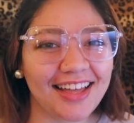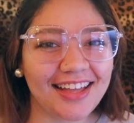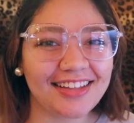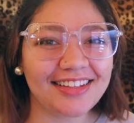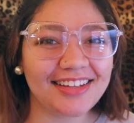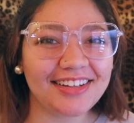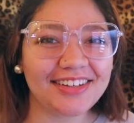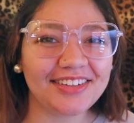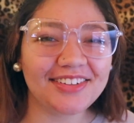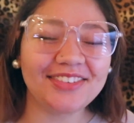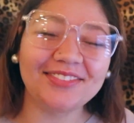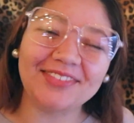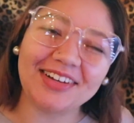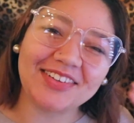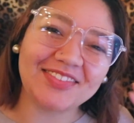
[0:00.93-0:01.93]

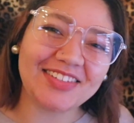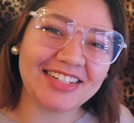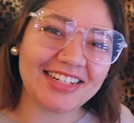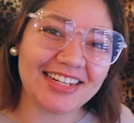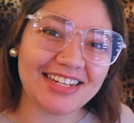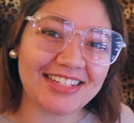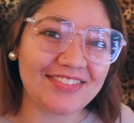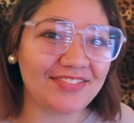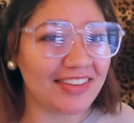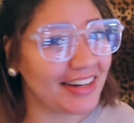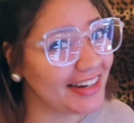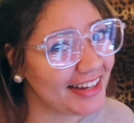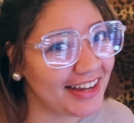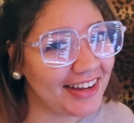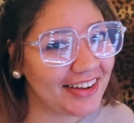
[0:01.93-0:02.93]
Hello, welcome to today's
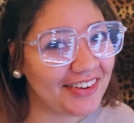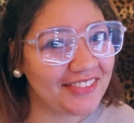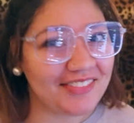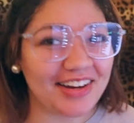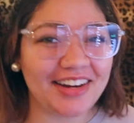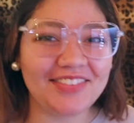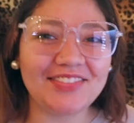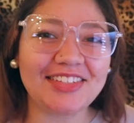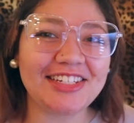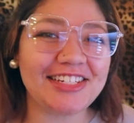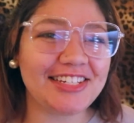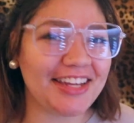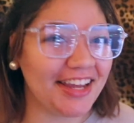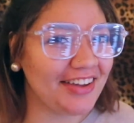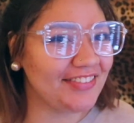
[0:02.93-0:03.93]
video. My name is
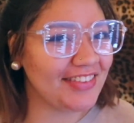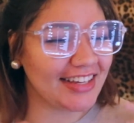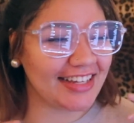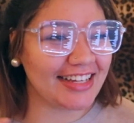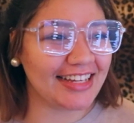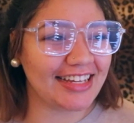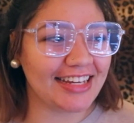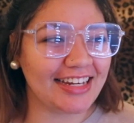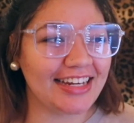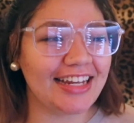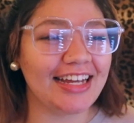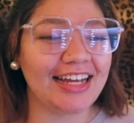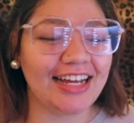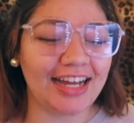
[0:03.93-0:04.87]
JaVienne.